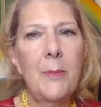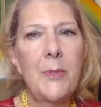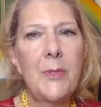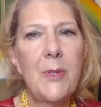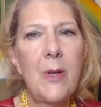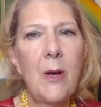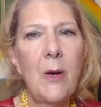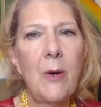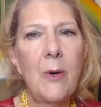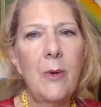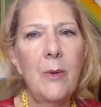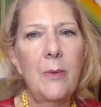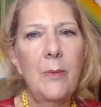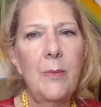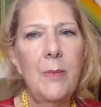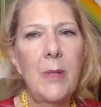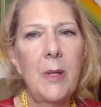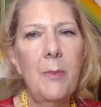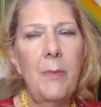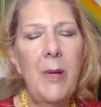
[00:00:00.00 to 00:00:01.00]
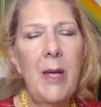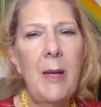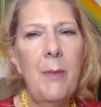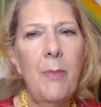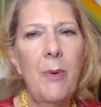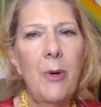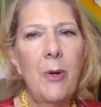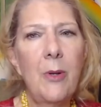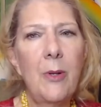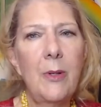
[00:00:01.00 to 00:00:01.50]
So the
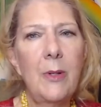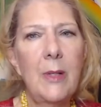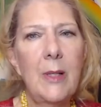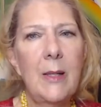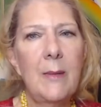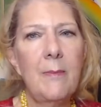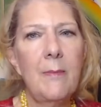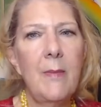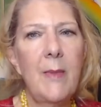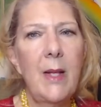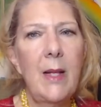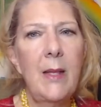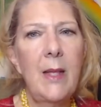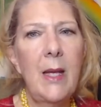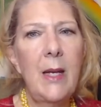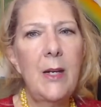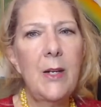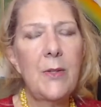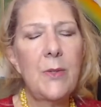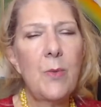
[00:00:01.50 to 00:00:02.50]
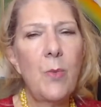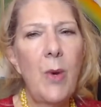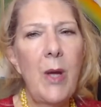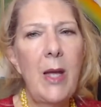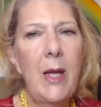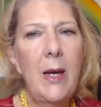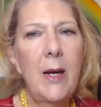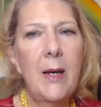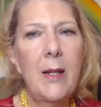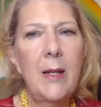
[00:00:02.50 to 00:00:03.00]
people, they just
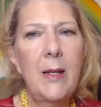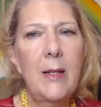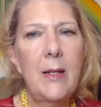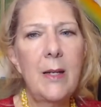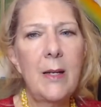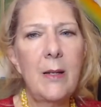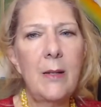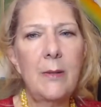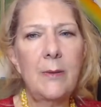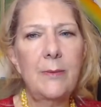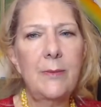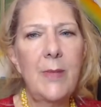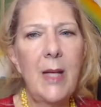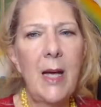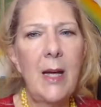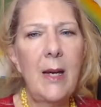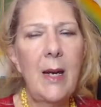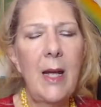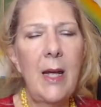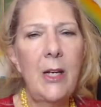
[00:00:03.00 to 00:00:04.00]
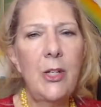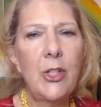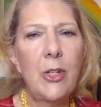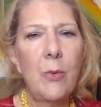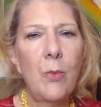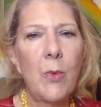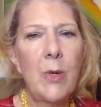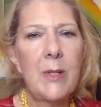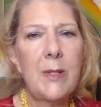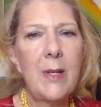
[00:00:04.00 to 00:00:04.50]
waited until that
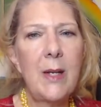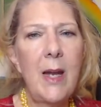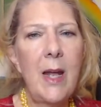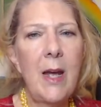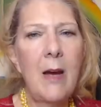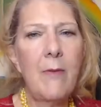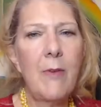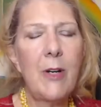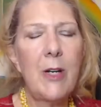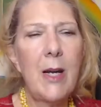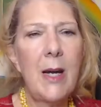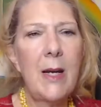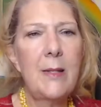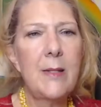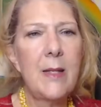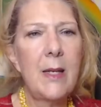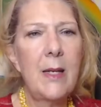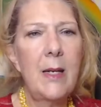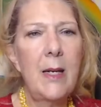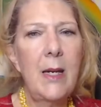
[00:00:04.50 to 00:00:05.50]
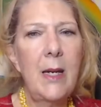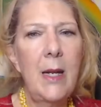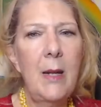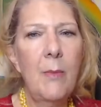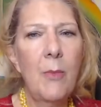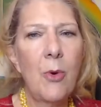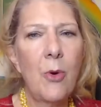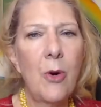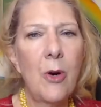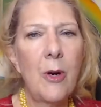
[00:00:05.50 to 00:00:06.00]
agent wasn't advertising it
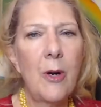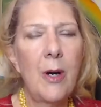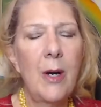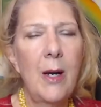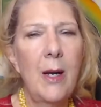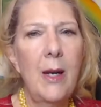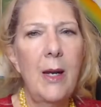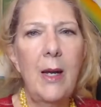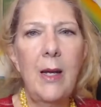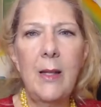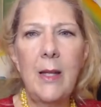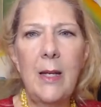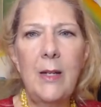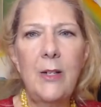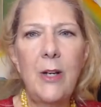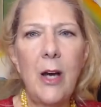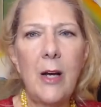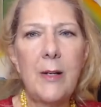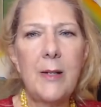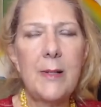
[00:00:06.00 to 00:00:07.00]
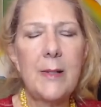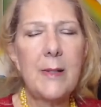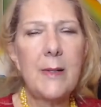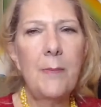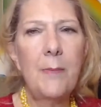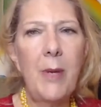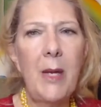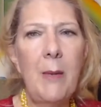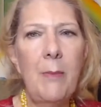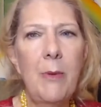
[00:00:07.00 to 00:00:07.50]
anymore. And they talked to
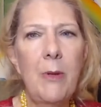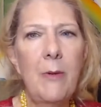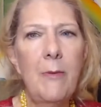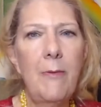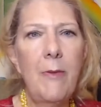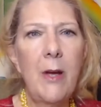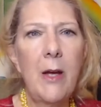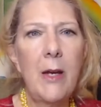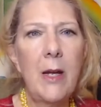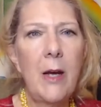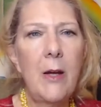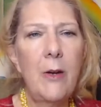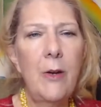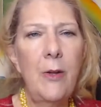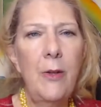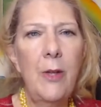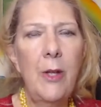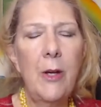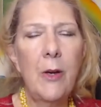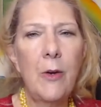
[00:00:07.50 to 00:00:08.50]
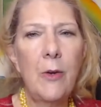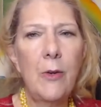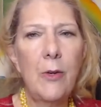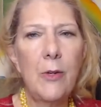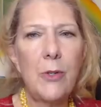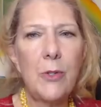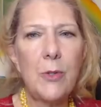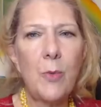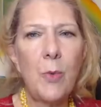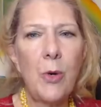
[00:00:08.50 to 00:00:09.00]
some people and found out who the
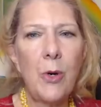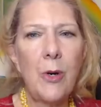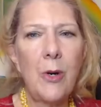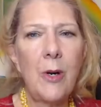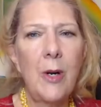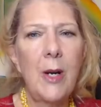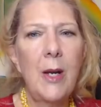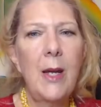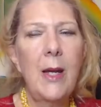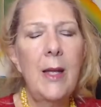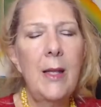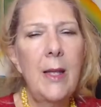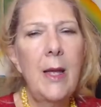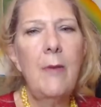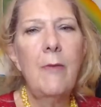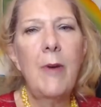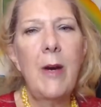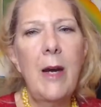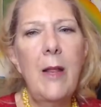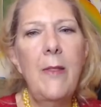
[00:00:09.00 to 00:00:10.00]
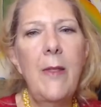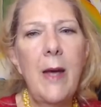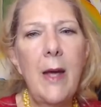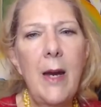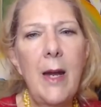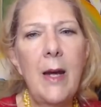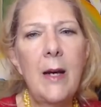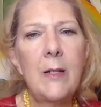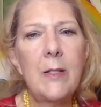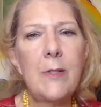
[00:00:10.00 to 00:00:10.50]
owners were. And they rented
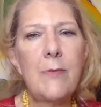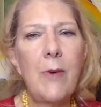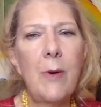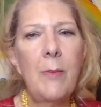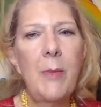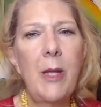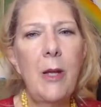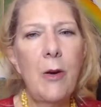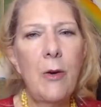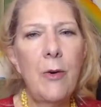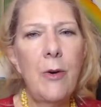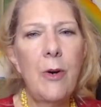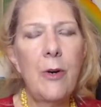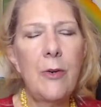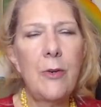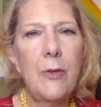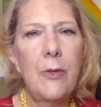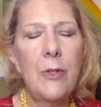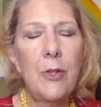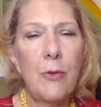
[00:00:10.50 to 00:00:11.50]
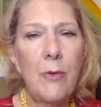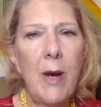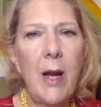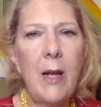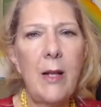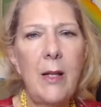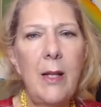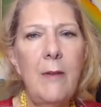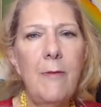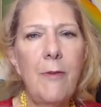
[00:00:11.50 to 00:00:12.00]
that house from the owner
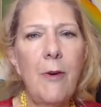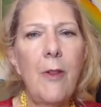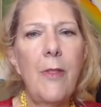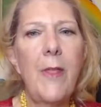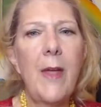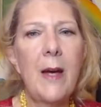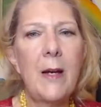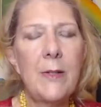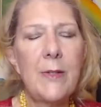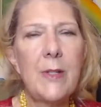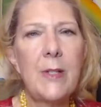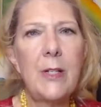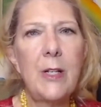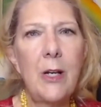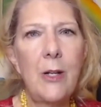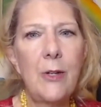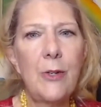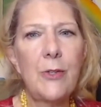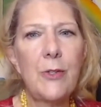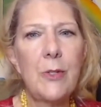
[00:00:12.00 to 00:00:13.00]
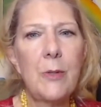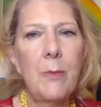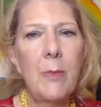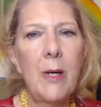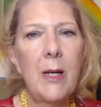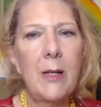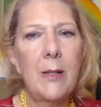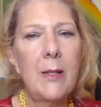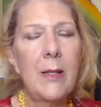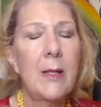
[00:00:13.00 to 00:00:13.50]
directly for $1,000 a
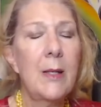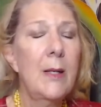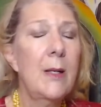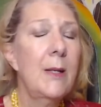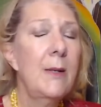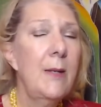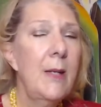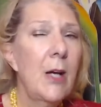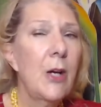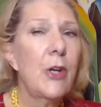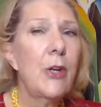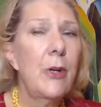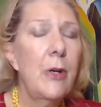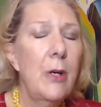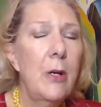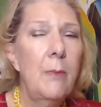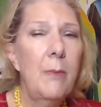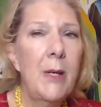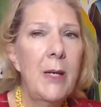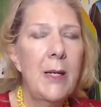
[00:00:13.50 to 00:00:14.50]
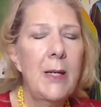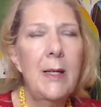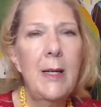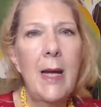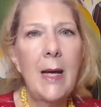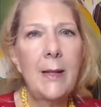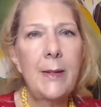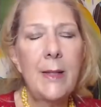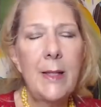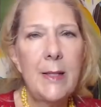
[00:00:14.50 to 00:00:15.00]
month. Now, it could have been a
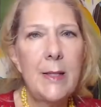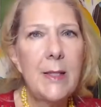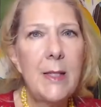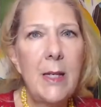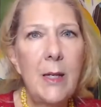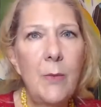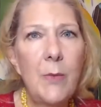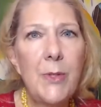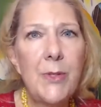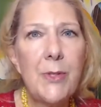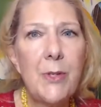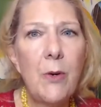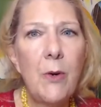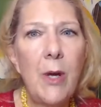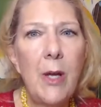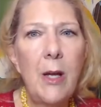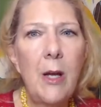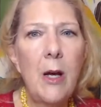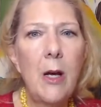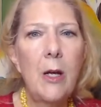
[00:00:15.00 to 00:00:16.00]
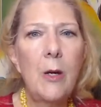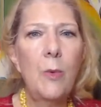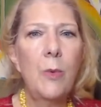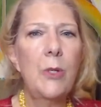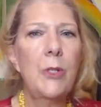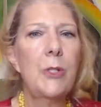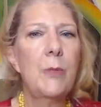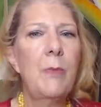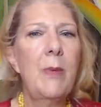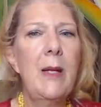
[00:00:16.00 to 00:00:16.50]
net listing was going on,
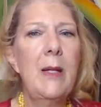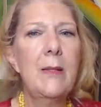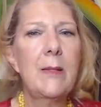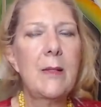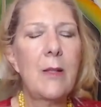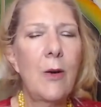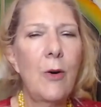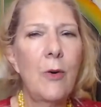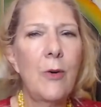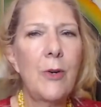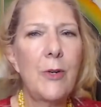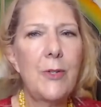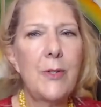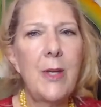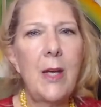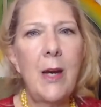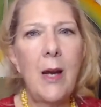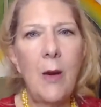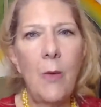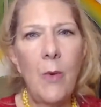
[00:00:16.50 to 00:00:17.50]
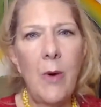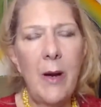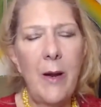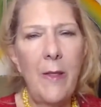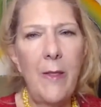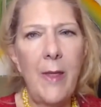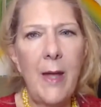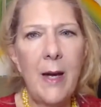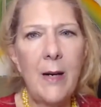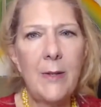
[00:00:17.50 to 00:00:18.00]
which means the owner said, I want
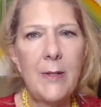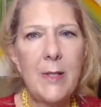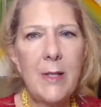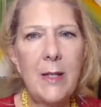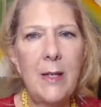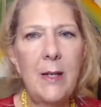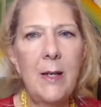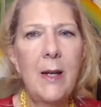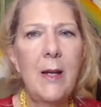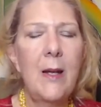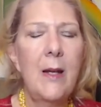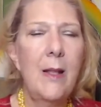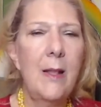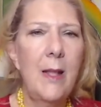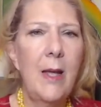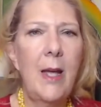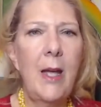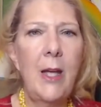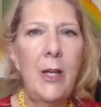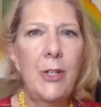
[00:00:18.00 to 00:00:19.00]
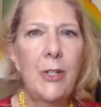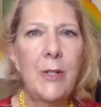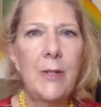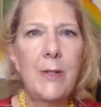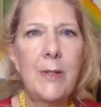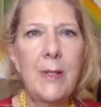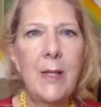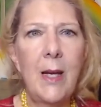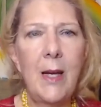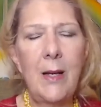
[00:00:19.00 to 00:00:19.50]
$1,000. The
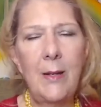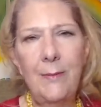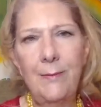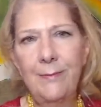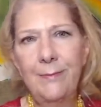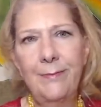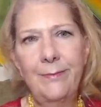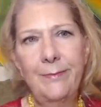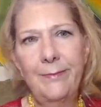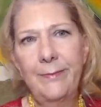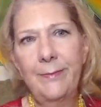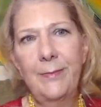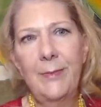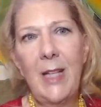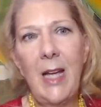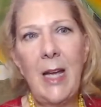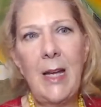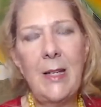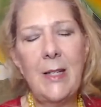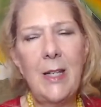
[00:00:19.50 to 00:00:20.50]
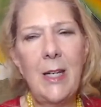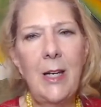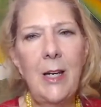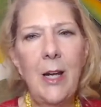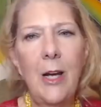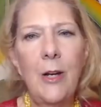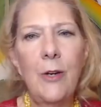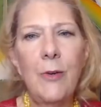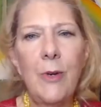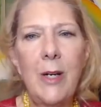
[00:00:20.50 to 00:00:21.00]
agent said
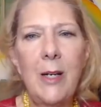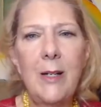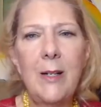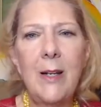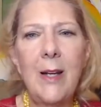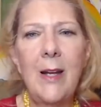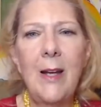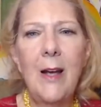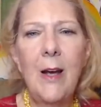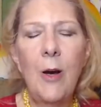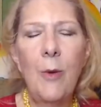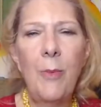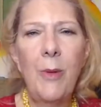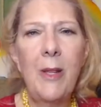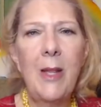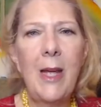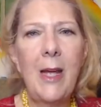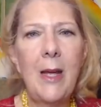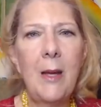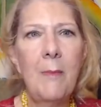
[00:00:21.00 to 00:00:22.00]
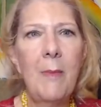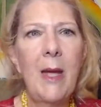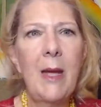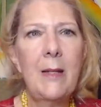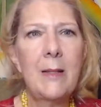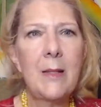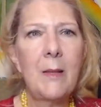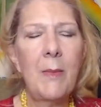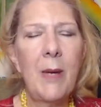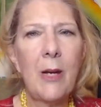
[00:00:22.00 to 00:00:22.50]
$1,800, hoping they can
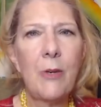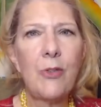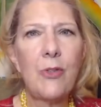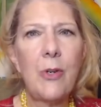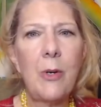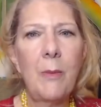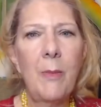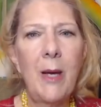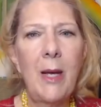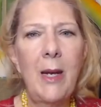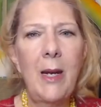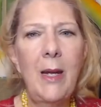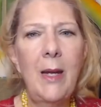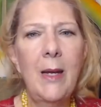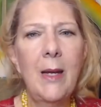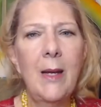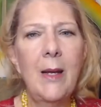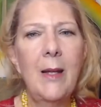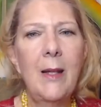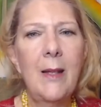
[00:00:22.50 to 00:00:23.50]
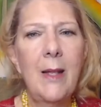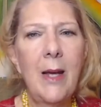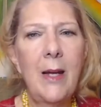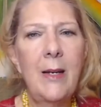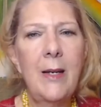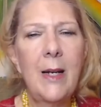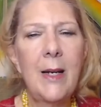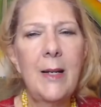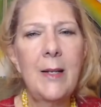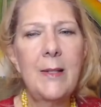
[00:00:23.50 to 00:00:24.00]
make some extra money.
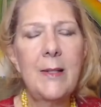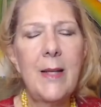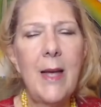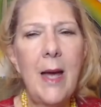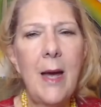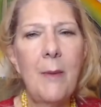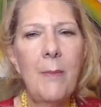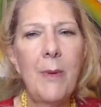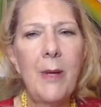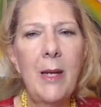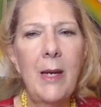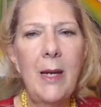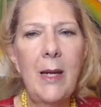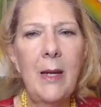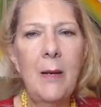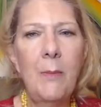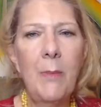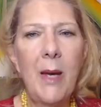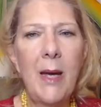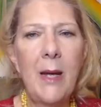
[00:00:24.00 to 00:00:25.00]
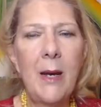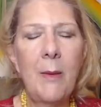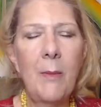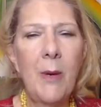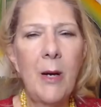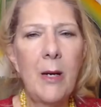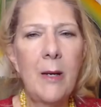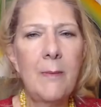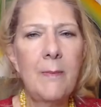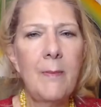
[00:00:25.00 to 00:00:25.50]
That does happen in
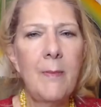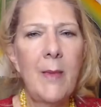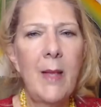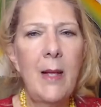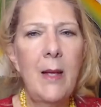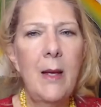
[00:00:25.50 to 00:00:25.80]
Panama.